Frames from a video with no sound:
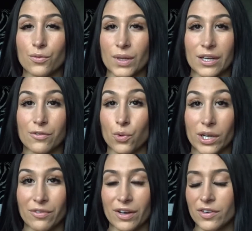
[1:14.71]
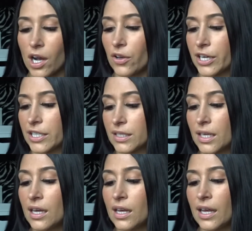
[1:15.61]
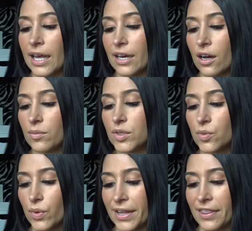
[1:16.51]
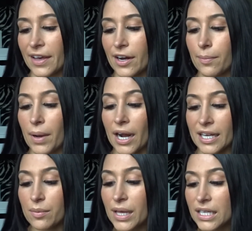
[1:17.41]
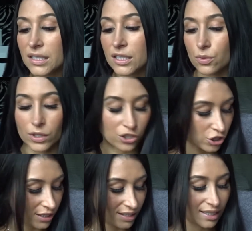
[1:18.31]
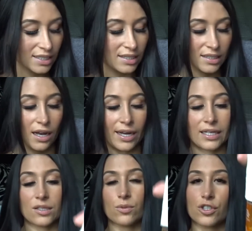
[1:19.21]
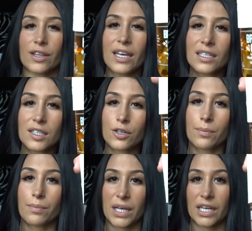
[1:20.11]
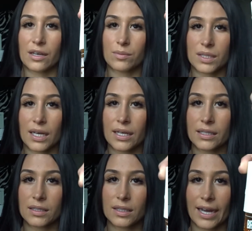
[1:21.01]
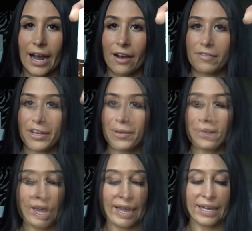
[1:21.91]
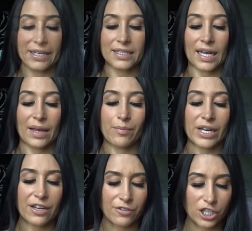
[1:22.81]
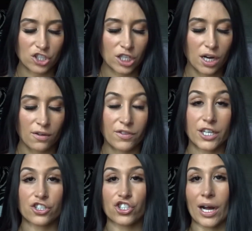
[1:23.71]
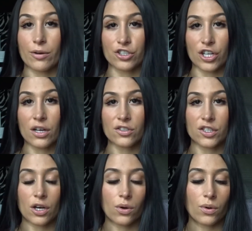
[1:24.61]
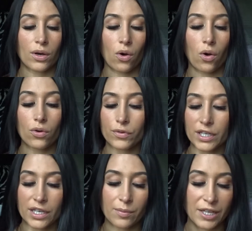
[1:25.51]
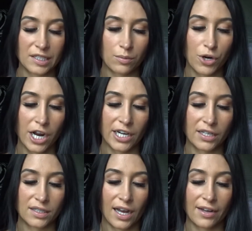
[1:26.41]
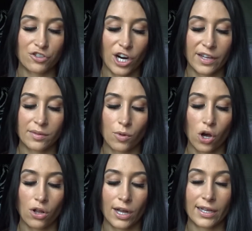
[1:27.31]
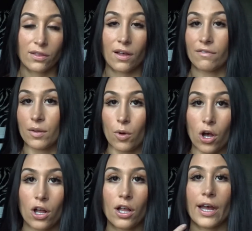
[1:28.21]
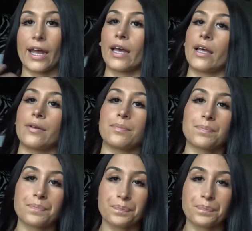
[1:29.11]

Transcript: like forty-five dollars. It comes with their body mist, which is this size, which I think is their medium size. I have it. And a mini version of their shower gel. So all really amazing products. I've tried them all. I love them all. And